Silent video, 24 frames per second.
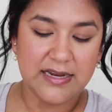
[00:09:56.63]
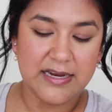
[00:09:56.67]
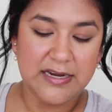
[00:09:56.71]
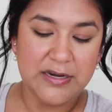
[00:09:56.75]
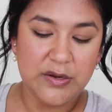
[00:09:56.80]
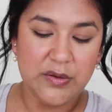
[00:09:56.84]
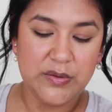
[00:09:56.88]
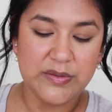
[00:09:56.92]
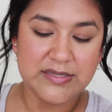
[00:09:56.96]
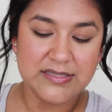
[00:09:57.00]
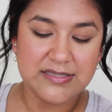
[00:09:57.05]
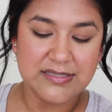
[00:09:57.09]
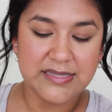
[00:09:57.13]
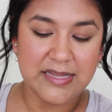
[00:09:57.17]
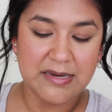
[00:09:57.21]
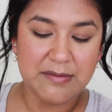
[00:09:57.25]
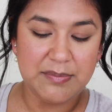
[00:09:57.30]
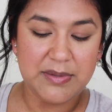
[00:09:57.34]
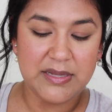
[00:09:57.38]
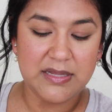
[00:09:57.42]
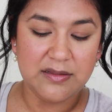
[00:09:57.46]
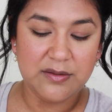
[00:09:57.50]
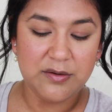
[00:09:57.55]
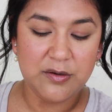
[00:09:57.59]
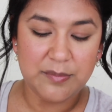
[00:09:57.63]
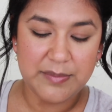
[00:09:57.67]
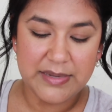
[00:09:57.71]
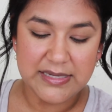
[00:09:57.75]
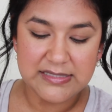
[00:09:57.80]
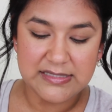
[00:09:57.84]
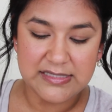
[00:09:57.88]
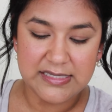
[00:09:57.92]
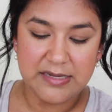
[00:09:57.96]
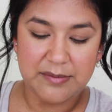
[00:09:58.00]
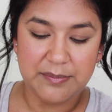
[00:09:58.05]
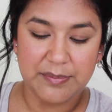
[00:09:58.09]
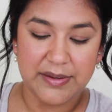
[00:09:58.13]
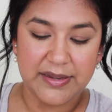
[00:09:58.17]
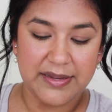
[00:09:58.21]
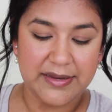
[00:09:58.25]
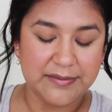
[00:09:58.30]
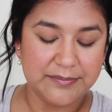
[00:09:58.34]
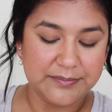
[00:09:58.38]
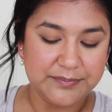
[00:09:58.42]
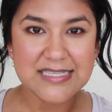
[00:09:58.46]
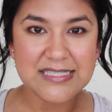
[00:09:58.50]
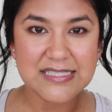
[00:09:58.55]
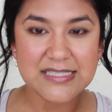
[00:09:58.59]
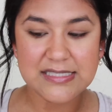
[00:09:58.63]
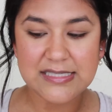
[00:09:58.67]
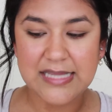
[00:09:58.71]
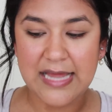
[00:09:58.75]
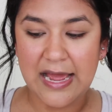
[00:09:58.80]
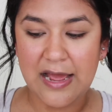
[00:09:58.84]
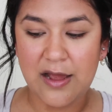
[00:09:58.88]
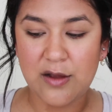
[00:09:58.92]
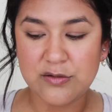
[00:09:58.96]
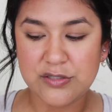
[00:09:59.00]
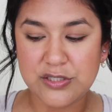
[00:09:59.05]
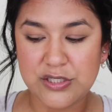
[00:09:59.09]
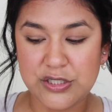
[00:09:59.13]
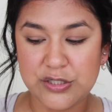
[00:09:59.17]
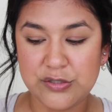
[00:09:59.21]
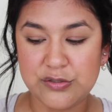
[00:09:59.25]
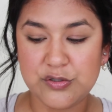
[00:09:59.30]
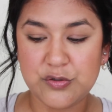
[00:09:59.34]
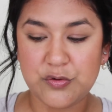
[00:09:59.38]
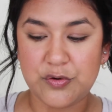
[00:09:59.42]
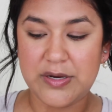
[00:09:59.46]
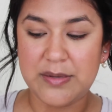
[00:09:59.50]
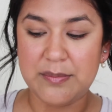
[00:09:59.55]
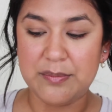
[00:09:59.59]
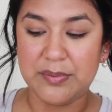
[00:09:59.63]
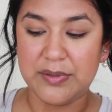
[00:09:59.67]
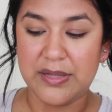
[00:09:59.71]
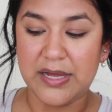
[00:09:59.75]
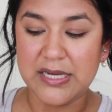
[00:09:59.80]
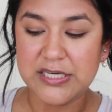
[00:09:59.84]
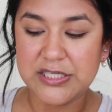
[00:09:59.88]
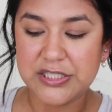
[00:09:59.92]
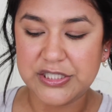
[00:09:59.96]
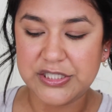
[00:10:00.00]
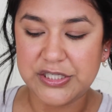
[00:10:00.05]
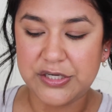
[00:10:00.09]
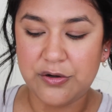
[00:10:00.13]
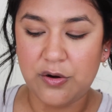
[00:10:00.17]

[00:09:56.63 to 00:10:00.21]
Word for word: I know this can be a little messy, but this is how to use cream blush.